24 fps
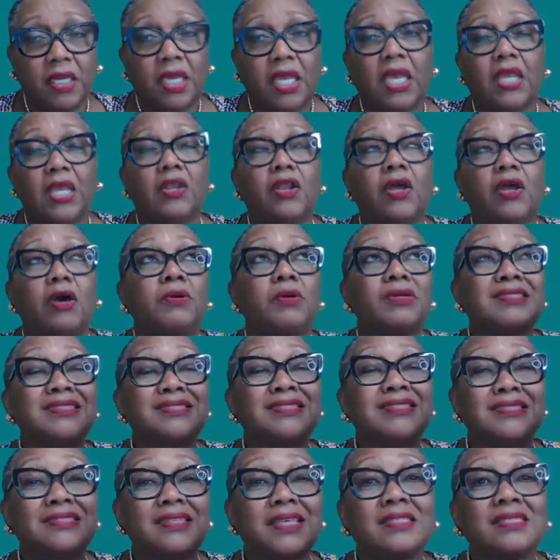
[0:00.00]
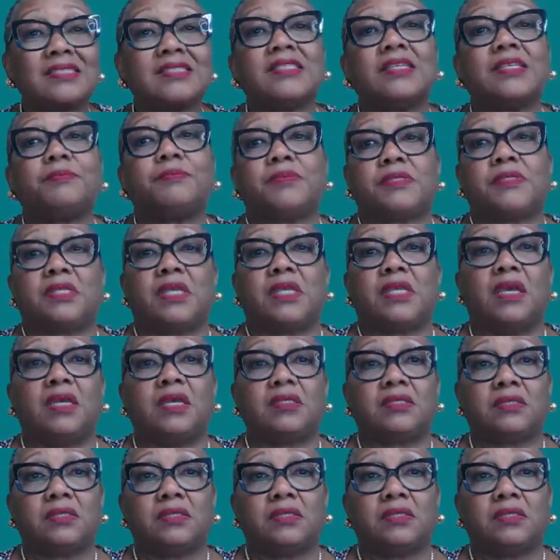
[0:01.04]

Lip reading: and almost 60%